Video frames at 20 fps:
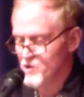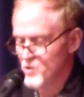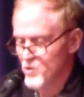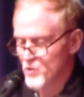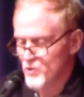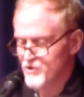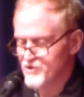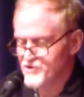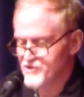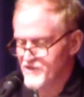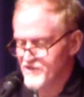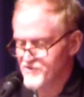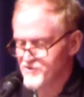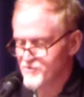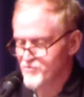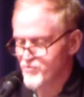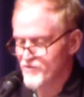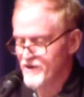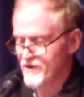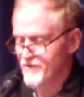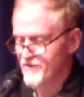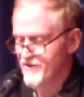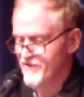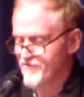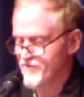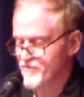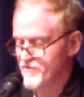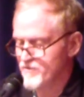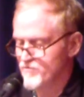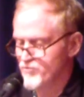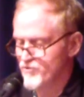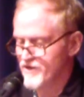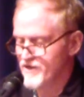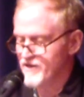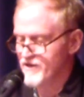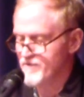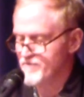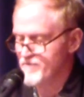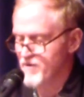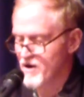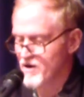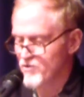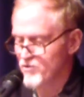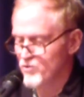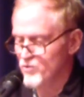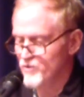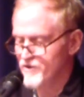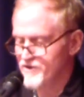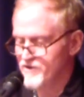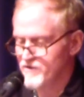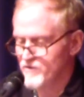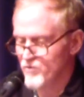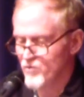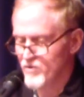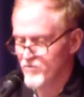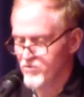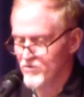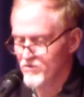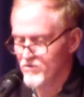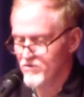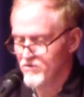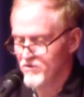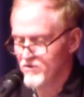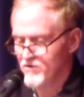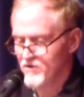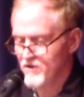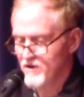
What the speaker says: gorse has sprouted from the brick and bottle-ridden rubble.